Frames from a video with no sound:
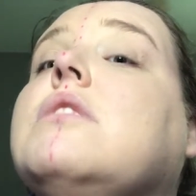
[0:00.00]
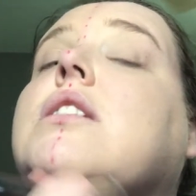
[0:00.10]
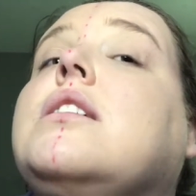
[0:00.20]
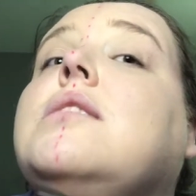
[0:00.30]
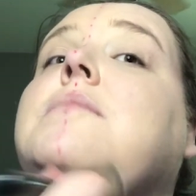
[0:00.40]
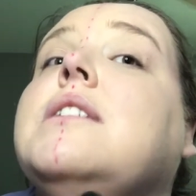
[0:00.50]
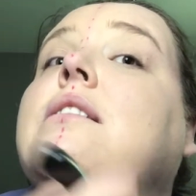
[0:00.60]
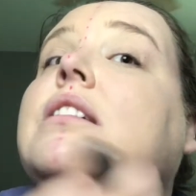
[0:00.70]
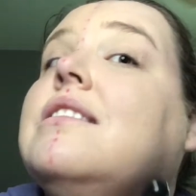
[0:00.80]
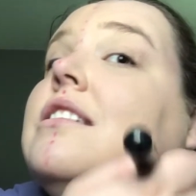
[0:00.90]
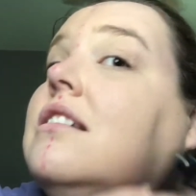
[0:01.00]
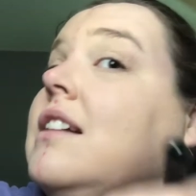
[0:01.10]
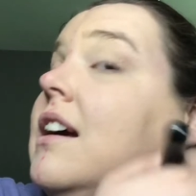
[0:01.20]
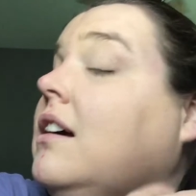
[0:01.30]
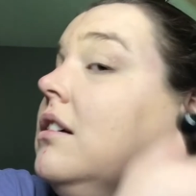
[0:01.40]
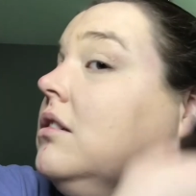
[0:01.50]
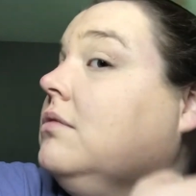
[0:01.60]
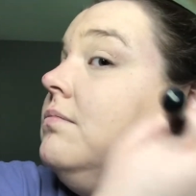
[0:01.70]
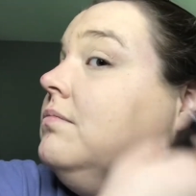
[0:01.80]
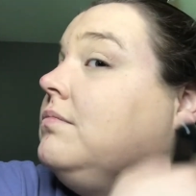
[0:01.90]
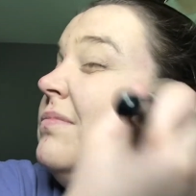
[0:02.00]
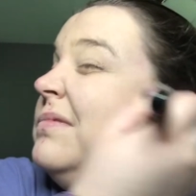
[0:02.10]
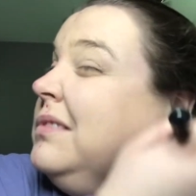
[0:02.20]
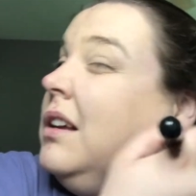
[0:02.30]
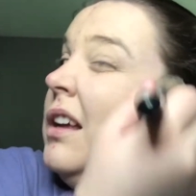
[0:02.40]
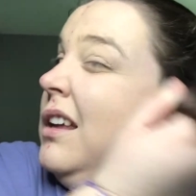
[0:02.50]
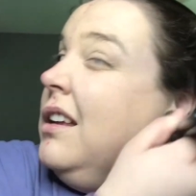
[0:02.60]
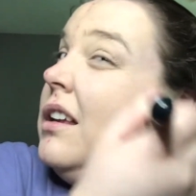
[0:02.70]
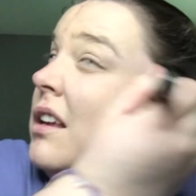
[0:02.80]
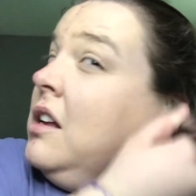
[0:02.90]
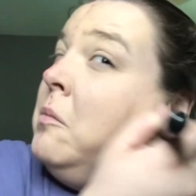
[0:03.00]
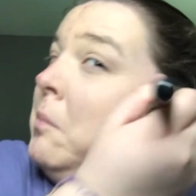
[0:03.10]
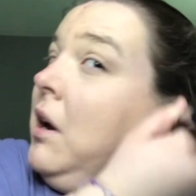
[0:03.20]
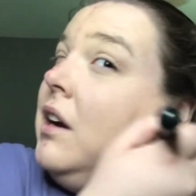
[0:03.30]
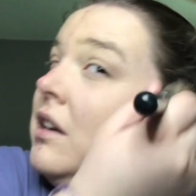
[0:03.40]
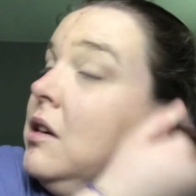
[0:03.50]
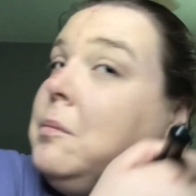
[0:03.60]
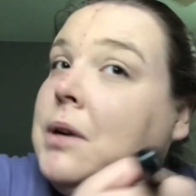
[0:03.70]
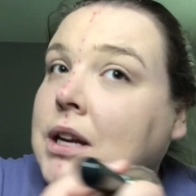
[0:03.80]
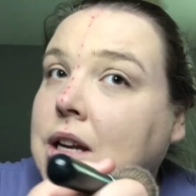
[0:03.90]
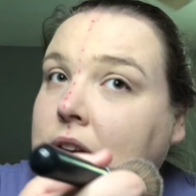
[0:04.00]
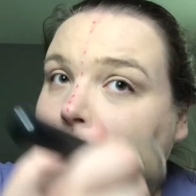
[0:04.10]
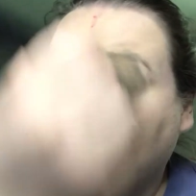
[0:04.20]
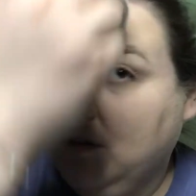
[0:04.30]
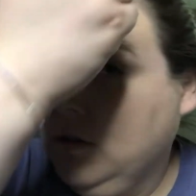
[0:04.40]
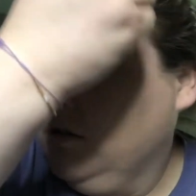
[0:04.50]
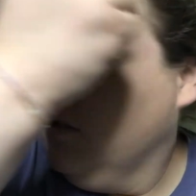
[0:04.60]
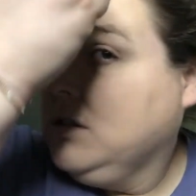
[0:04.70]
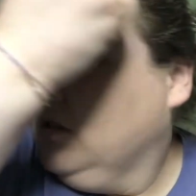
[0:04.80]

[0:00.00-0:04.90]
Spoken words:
Come down on your neck and back into my ears.